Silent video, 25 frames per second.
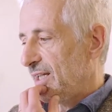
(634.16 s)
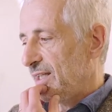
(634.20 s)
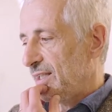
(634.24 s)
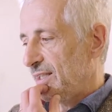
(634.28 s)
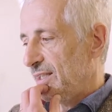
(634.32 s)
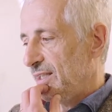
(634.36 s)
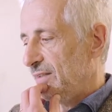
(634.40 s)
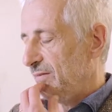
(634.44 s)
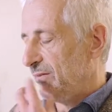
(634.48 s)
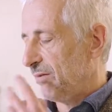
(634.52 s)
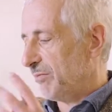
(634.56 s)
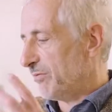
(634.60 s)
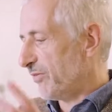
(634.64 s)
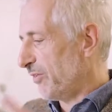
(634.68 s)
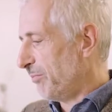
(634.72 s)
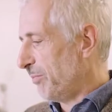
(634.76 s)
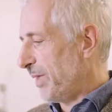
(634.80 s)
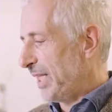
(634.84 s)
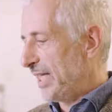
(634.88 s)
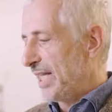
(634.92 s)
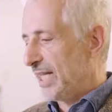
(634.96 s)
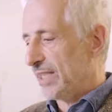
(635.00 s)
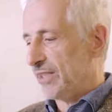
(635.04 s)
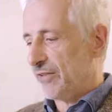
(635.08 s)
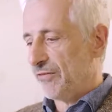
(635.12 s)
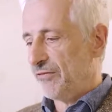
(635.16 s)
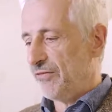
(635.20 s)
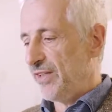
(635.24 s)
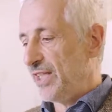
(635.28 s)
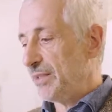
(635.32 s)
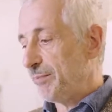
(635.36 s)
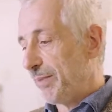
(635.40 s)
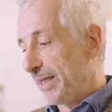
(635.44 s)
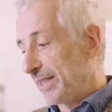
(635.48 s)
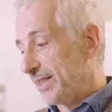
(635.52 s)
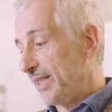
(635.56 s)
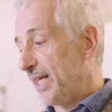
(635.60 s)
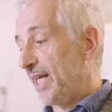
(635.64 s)
even from many other
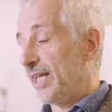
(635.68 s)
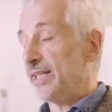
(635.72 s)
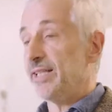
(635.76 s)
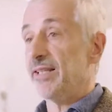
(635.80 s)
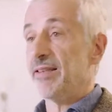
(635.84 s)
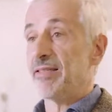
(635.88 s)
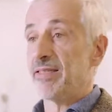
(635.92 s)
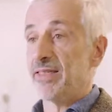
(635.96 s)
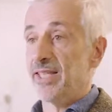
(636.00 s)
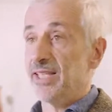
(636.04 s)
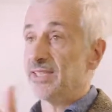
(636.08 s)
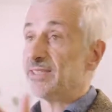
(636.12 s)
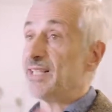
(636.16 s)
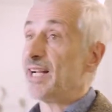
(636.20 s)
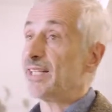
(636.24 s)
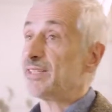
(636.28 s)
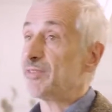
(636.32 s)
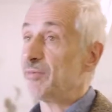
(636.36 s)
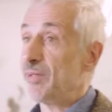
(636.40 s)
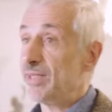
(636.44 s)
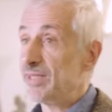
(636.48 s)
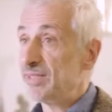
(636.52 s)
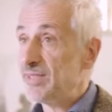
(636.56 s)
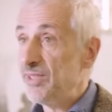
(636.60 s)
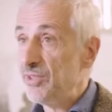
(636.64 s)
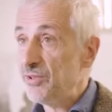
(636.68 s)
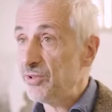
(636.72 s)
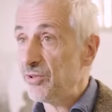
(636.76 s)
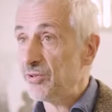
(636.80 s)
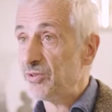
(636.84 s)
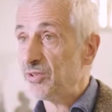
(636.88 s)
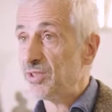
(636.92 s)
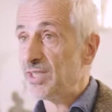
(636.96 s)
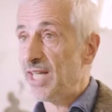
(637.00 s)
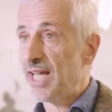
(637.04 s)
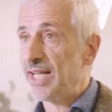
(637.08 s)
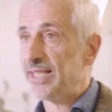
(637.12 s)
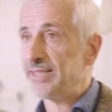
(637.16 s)
fields, but then in things like transition
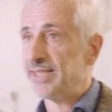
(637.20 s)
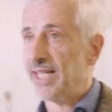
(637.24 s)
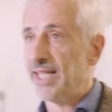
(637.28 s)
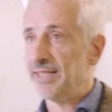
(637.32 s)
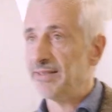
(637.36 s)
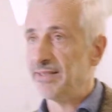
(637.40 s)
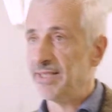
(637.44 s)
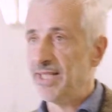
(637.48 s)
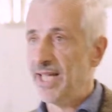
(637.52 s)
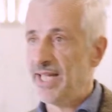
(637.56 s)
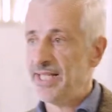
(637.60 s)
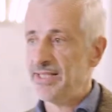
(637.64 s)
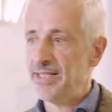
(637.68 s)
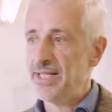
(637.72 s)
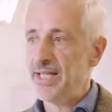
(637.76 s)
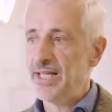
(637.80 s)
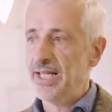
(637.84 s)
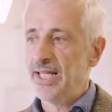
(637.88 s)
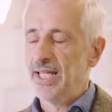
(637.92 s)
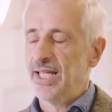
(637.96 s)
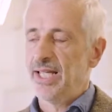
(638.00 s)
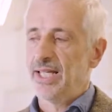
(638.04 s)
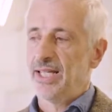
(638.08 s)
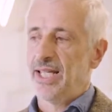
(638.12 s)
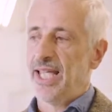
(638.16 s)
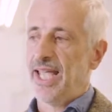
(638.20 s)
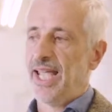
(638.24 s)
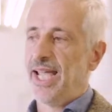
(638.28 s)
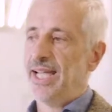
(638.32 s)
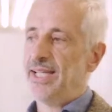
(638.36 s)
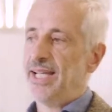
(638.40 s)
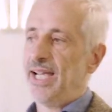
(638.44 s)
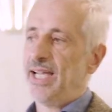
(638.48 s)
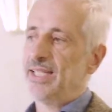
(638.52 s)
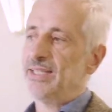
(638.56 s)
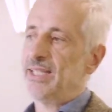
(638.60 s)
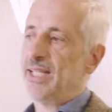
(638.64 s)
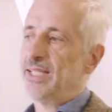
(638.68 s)
studies, and
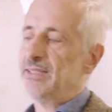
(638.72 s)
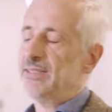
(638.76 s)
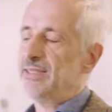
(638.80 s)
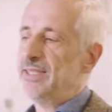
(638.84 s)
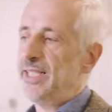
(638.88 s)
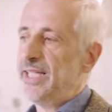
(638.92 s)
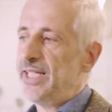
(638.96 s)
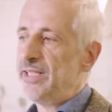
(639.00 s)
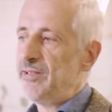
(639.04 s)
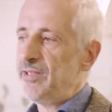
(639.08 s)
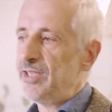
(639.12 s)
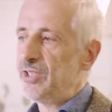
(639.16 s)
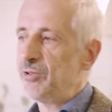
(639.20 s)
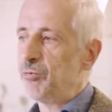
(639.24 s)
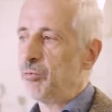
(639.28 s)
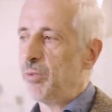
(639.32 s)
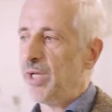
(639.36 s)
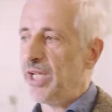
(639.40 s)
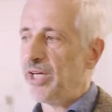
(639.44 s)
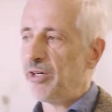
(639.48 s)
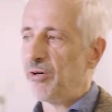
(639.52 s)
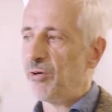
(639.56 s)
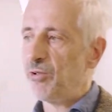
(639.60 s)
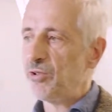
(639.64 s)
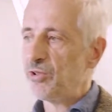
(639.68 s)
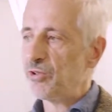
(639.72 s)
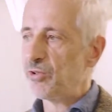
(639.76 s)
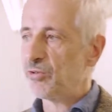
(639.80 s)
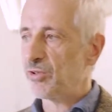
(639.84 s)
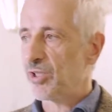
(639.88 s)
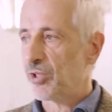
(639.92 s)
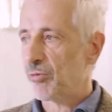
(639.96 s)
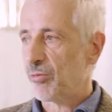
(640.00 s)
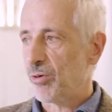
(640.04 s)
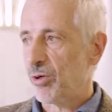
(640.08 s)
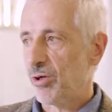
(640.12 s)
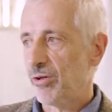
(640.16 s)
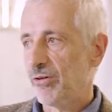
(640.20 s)
there is where also
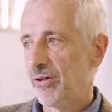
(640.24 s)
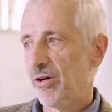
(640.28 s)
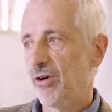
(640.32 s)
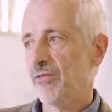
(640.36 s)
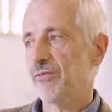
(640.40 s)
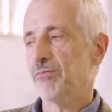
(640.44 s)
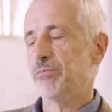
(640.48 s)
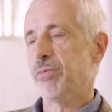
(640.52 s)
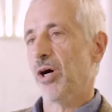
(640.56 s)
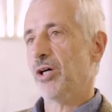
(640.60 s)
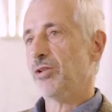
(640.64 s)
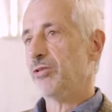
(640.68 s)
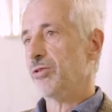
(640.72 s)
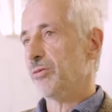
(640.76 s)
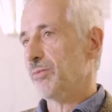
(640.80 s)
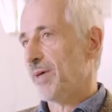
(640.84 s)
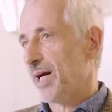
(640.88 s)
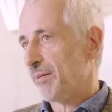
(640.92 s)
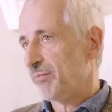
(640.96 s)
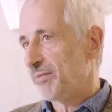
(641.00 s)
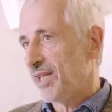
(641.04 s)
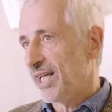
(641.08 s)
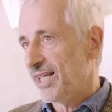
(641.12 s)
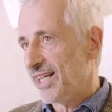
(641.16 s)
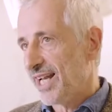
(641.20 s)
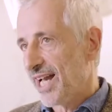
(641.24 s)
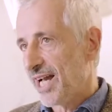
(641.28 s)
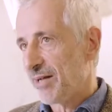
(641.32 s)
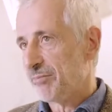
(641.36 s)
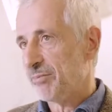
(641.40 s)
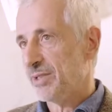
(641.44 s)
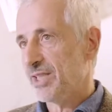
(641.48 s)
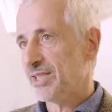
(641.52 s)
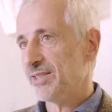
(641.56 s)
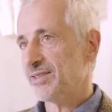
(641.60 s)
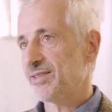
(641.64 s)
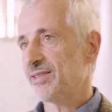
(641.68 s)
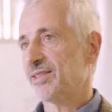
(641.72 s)
the role of bottom-up
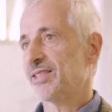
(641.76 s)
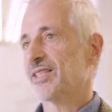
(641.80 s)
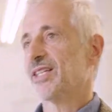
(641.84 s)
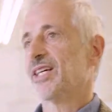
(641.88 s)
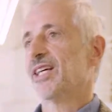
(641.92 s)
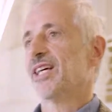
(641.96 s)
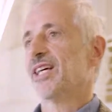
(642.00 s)
dynamics,